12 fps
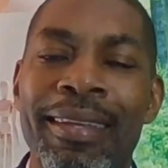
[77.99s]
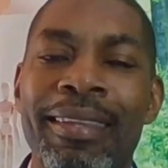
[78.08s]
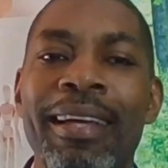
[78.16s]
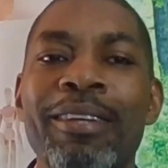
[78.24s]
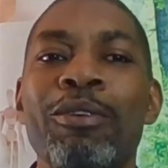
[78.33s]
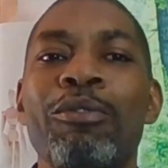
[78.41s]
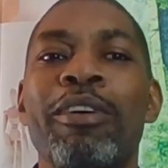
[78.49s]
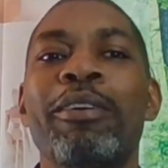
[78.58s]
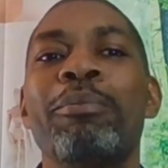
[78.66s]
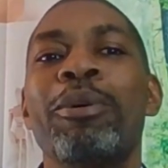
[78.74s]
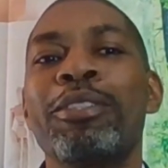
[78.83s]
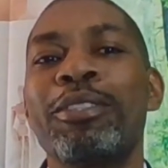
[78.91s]
Thank you
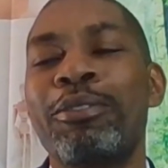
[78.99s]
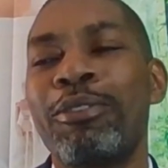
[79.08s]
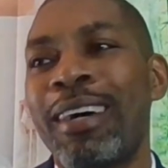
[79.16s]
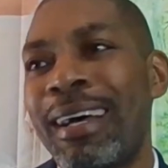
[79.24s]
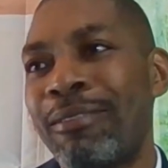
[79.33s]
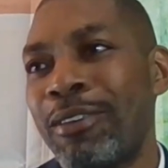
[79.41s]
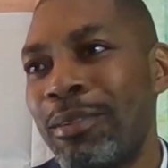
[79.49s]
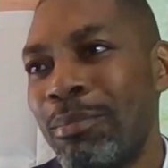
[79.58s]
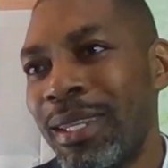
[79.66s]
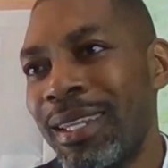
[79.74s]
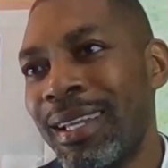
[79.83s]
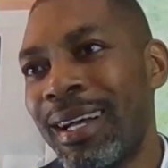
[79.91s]
very much for having
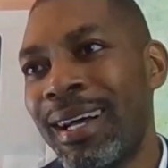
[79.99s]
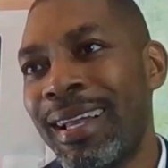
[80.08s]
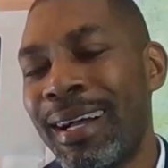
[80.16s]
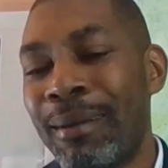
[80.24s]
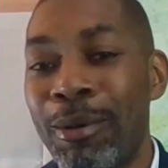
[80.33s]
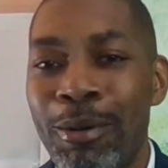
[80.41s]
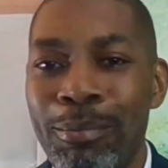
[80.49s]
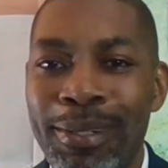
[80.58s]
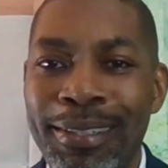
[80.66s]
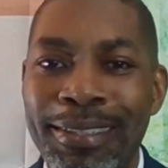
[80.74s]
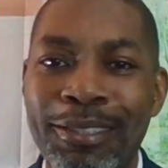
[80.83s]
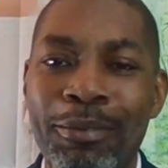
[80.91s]
me. I am
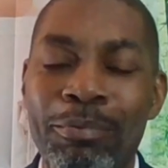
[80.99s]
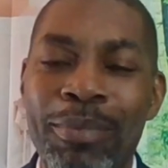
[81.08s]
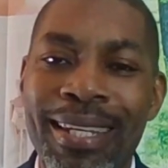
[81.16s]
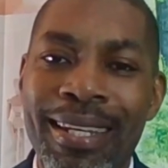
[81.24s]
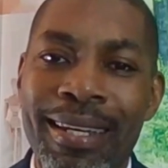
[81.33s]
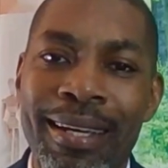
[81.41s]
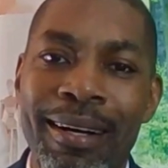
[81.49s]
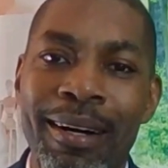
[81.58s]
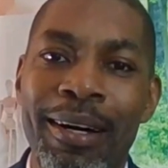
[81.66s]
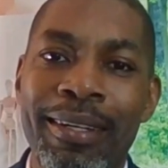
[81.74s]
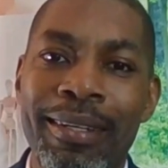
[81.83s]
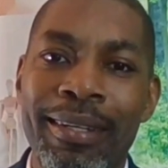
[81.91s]
humbled to be
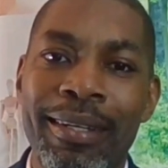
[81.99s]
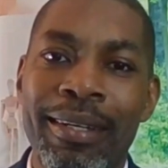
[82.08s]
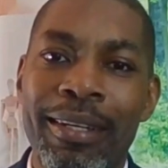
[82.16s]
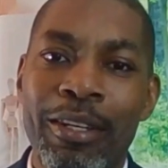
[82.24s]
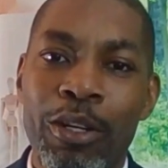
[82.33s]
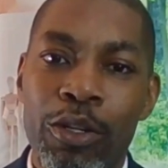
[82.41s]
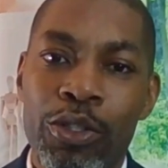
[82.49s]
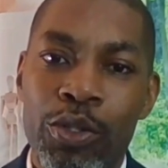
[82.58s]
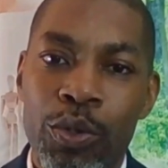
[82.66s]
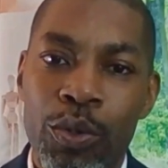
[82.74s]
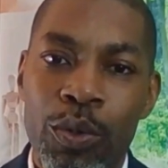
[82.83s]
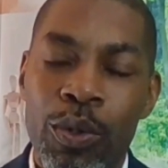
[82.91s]
on your
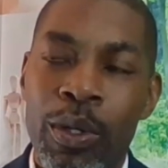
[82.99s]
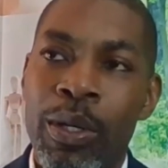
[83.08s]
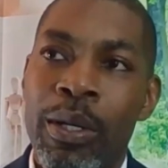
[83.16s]
show.